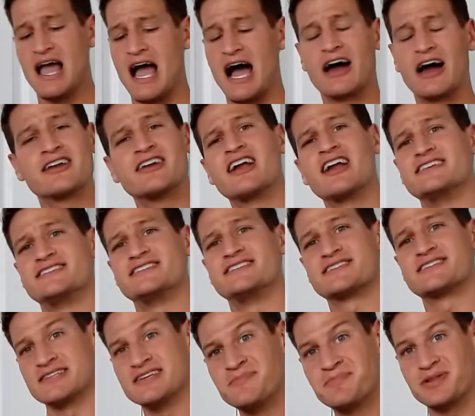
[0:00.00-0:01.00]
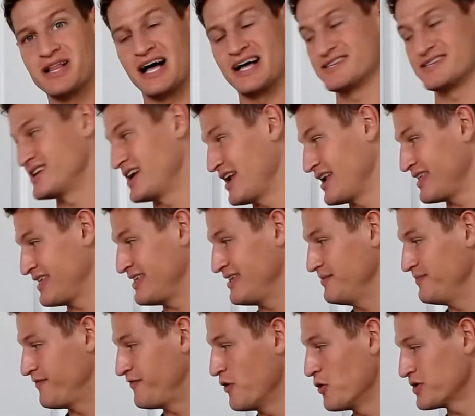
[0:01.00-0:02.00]
How did I sleep last night?
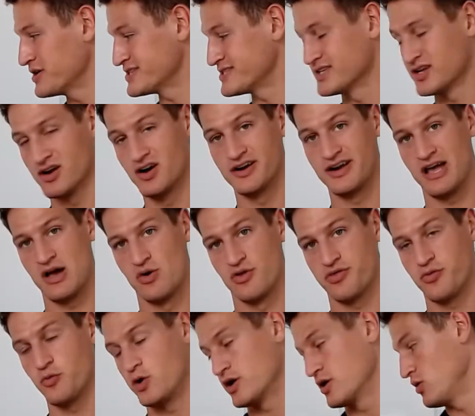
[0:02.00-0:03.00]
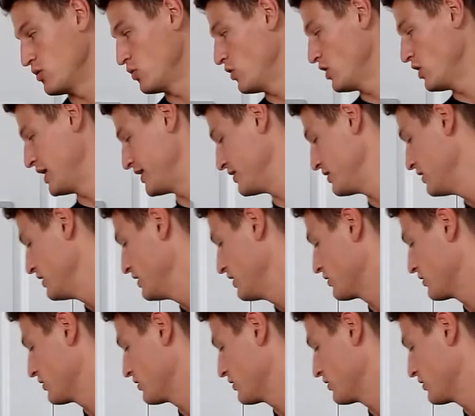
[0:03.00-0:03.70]
Focusing on Health 101